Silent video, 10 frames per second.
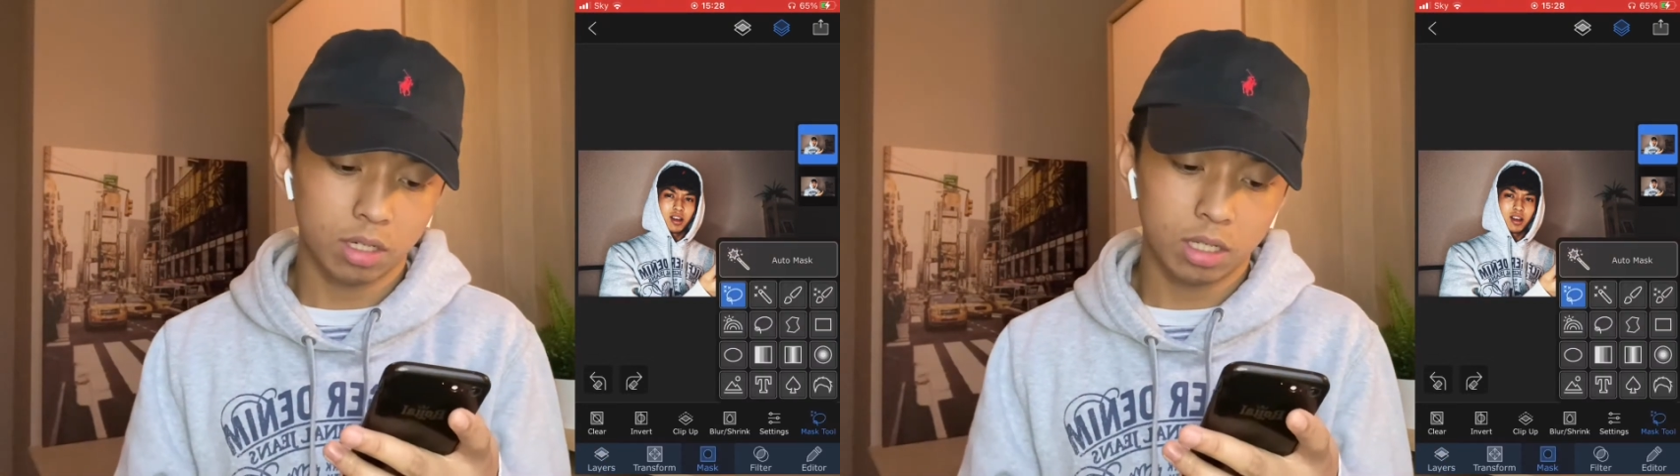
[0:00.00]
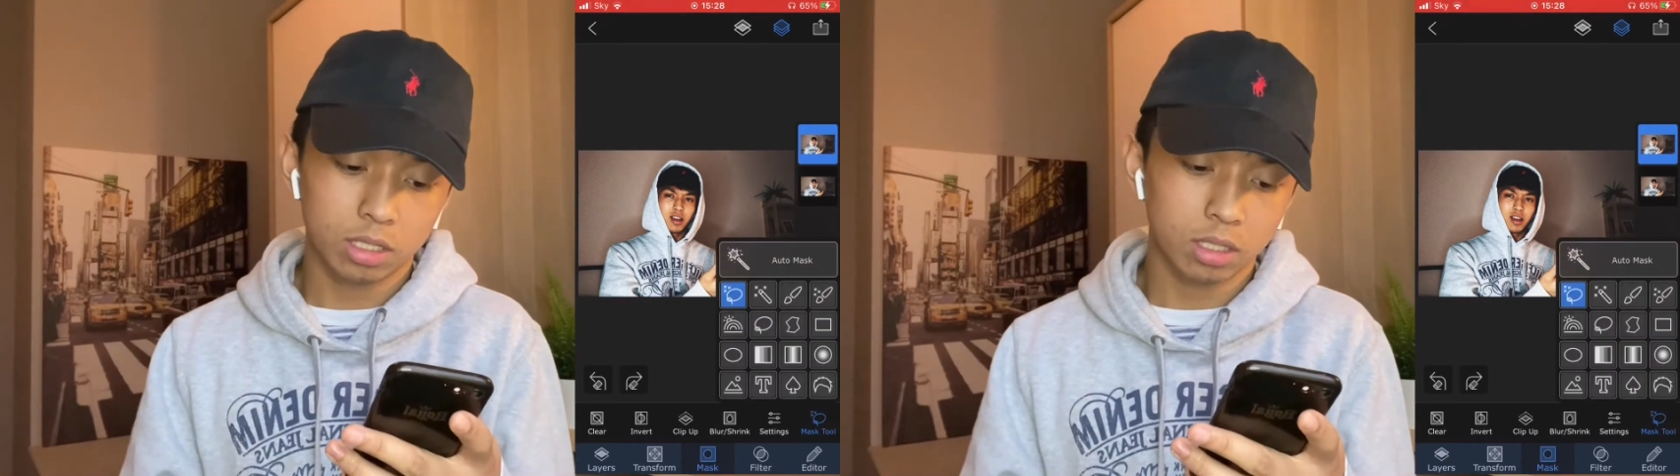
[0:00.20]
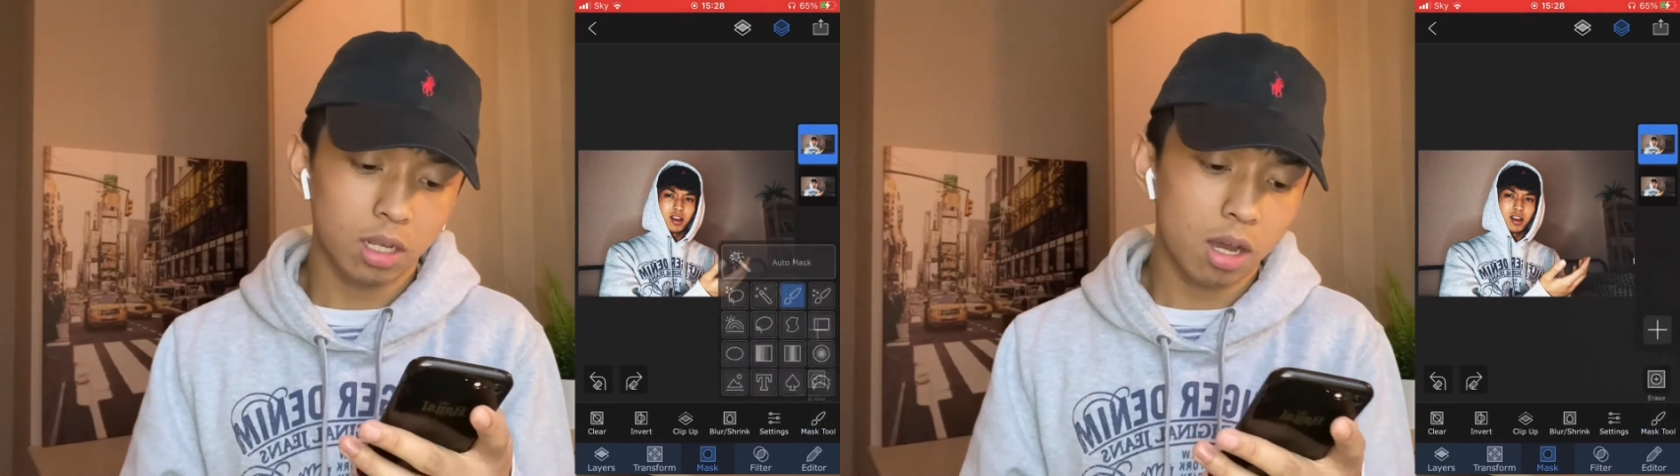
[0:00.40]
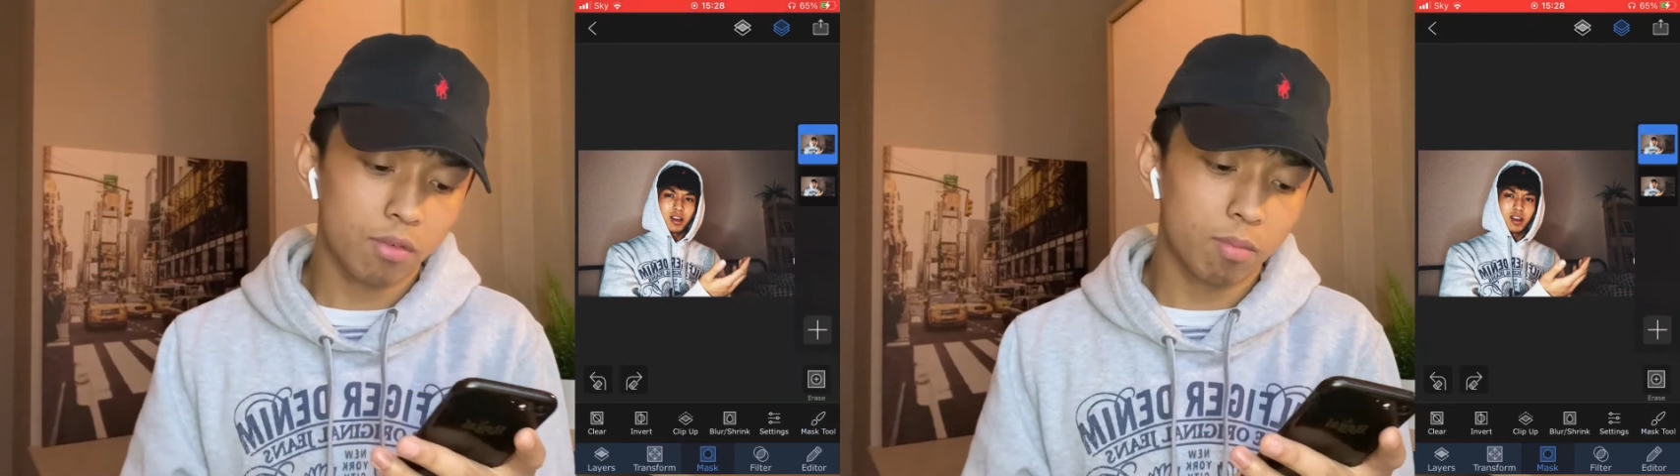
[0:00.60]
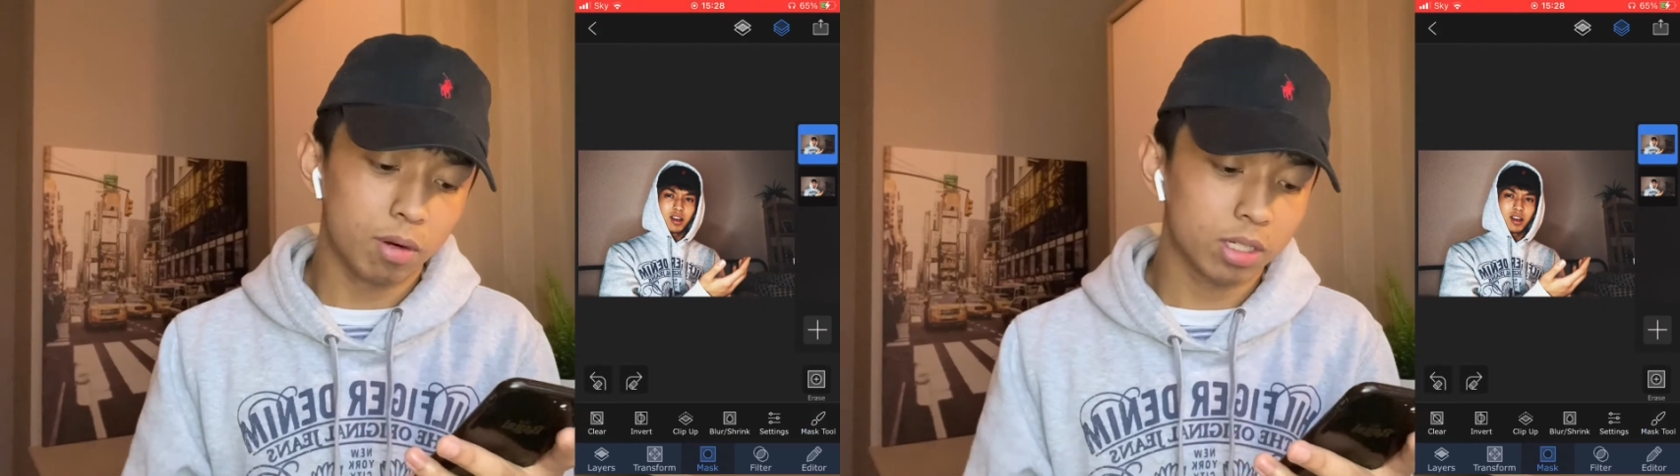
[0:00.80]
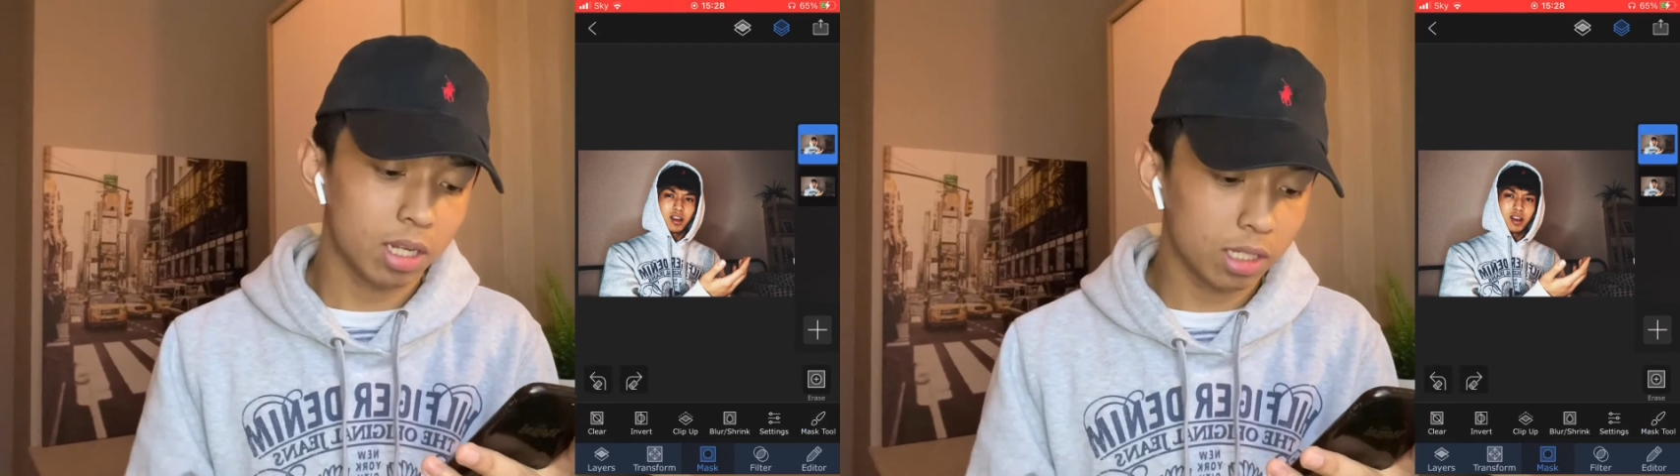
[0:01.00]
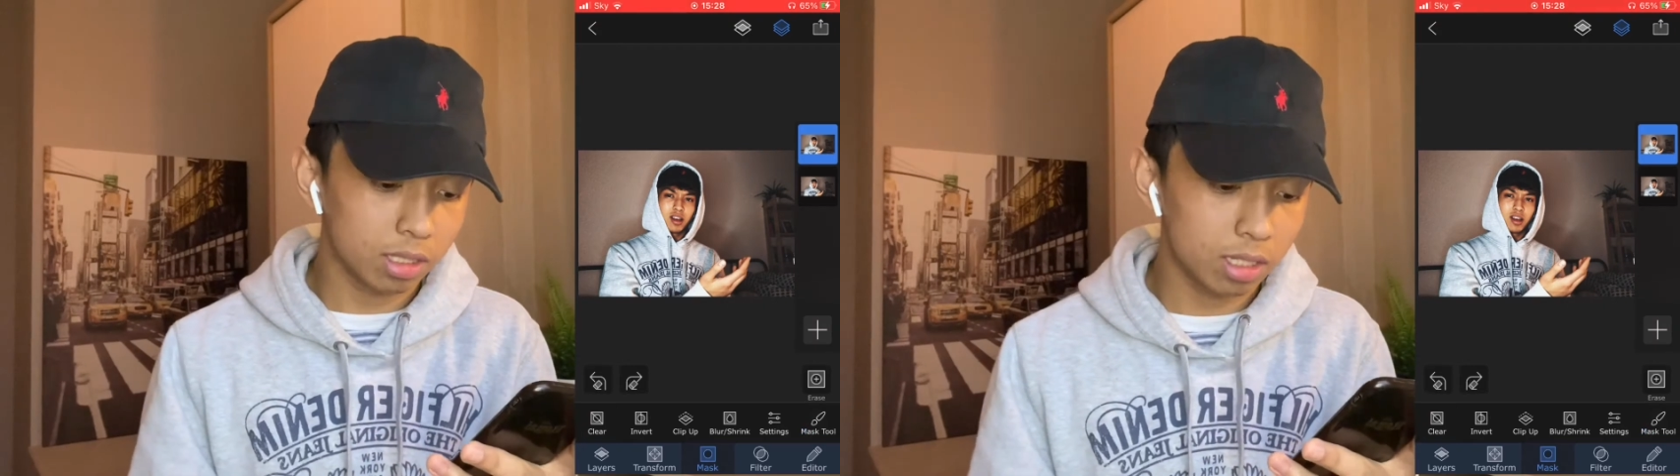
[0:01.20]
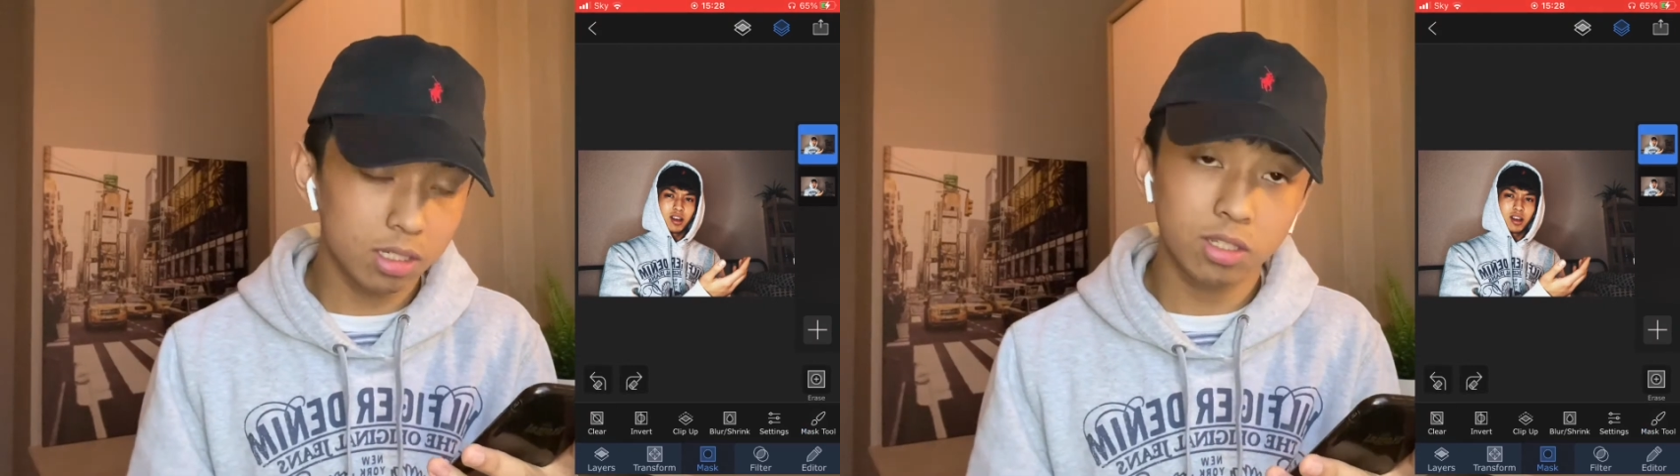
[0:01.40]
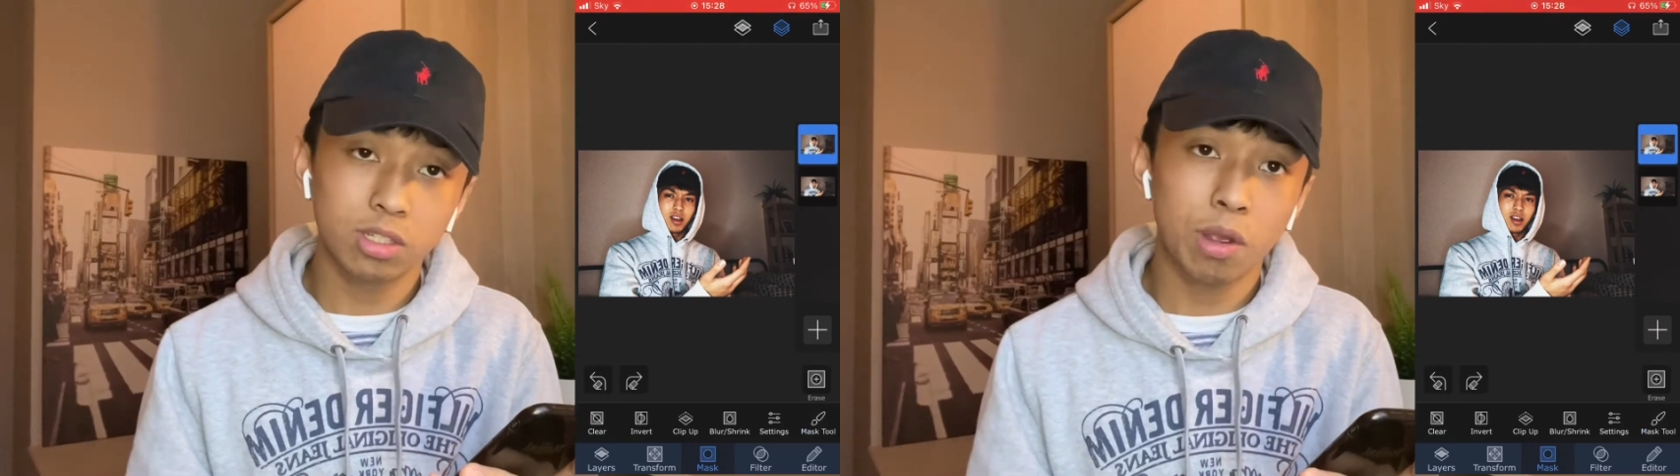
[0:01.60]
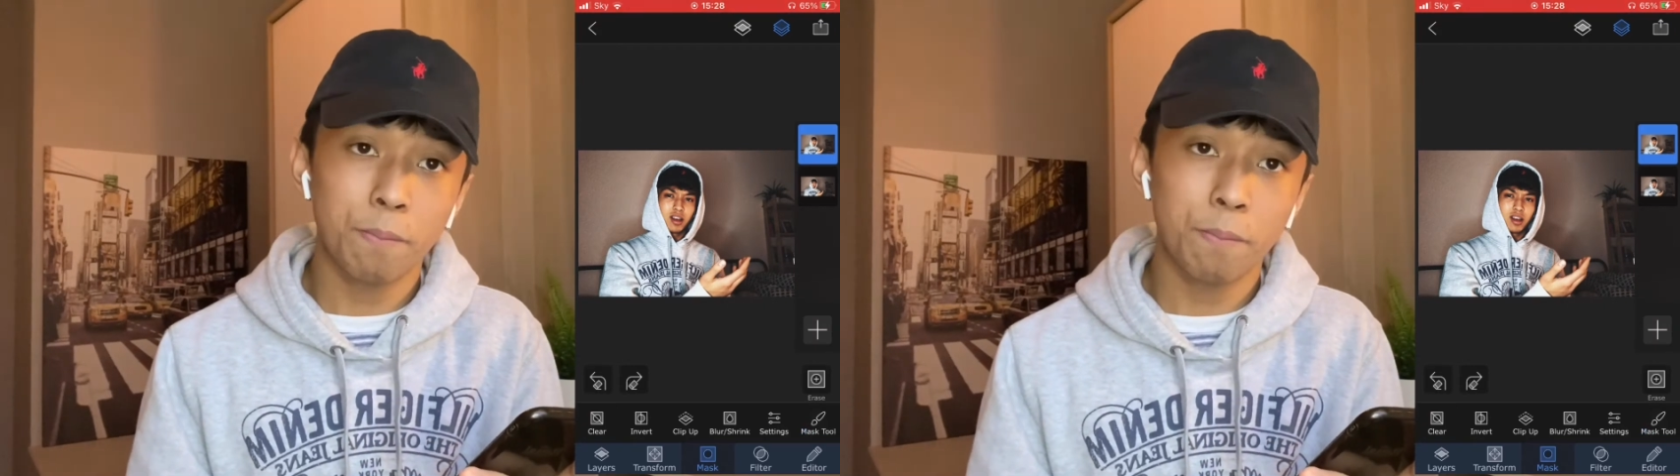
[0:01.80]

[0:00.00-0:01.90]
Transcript: it's gonna have a brush like this,